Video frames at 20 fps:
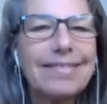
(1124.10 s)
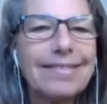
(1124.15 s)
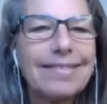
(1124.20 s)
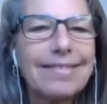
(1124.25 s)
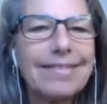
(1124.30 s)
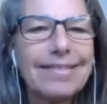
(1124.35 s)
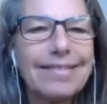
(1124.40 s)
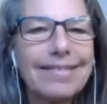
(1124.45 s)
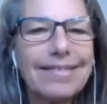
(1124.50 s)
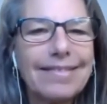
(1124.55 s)

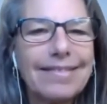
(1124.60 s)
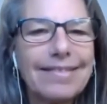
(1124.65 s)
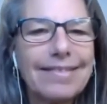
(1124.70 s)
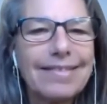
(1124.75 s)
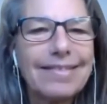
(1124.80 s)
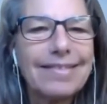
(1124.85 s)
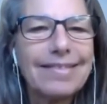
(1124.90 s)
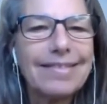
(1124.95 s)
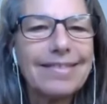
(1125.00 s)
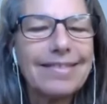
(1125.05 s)

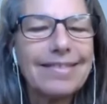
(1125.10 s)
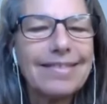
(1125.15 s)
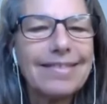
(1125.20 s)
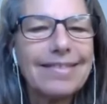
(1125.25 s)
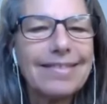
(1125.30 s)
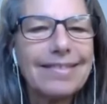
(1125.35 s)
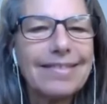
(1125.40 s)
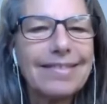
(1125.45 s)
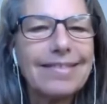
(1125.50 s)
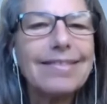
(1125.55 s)

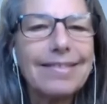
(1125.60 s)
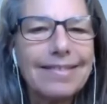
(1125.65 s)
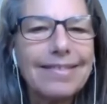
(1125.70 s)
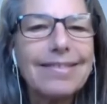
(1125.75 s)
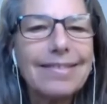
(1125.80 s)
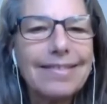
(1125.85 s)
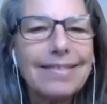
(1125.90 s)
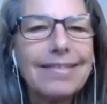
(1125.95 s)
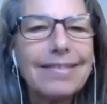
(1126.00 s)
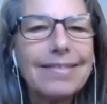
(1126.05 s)

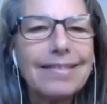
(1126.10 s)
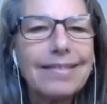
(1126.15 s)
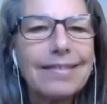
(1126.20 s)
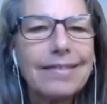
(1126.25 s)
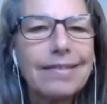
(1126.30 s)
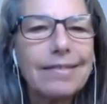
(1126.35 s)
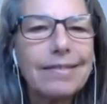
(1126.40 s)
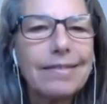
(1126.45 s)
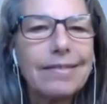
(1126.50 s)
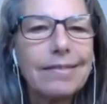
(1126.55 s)

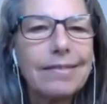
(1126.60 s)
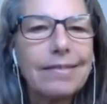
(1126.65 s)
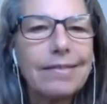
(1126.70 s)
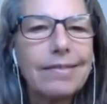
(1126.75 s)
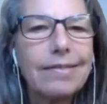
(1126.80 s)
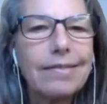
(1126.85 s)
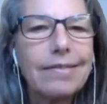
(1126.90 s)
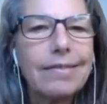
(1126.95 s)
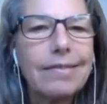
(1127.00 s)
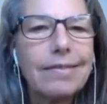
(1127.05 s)

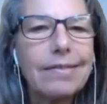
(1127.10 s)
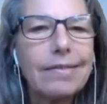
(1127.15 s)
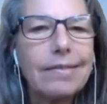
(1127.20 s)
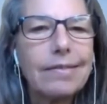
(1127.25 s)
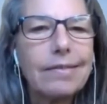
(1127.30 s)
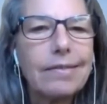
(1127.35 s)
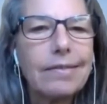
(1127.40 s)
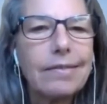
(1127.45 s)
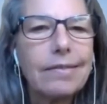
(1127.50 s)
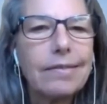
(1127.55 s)

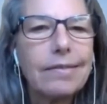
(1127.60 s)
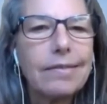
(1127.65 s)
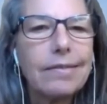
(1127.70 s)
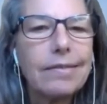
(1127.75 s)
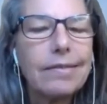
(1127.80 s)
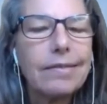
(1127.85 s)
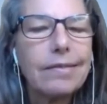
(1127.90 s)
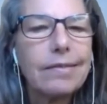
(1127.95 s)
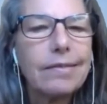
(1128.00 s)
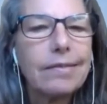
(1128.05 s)

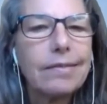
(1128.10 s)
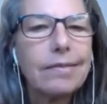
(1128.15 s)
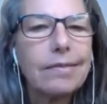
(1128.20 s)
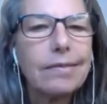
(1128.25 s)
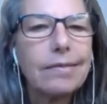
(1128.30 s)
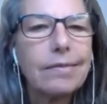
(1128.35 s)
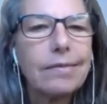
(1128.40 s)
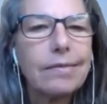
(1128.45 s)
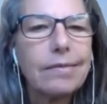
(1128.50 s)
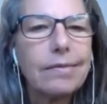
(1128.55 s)

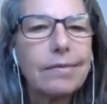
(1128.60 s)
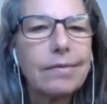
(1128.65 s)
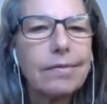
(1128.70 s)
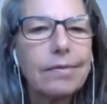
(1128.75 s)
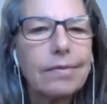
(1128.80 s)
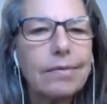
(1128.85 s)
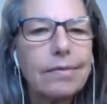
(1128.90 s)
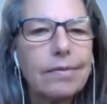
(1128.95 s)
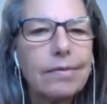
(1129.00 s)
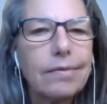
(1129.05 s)

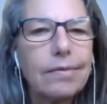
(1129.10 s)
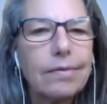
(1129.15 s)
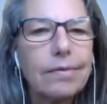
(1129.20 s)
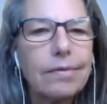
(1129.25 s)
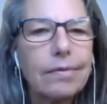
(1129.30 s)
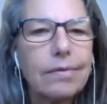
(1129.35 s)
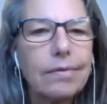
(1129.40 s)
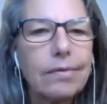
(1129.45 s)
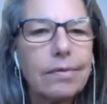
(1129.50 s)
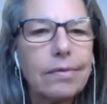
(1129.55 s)

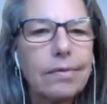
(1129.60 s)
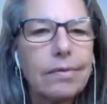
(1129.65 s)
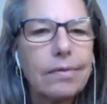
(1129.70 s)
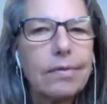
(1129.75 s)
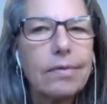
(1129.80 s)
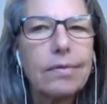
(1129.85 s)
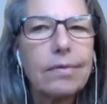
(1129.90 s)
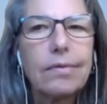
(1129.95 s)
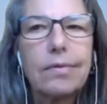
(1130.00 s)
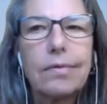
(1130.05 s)

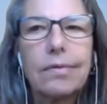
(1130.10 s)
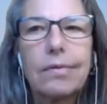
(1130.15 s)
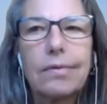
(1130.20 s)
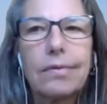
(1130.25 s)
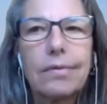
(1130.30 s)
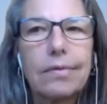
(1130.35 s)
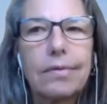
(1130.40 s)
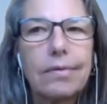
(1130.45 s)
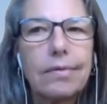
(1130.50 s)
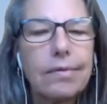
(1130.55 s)

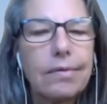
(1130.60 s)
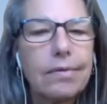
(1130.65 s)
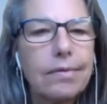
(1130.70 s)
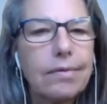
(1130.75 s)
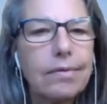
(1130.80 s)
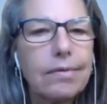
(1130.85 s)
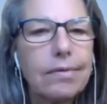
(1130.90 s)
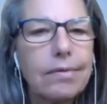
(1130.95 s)
(silent)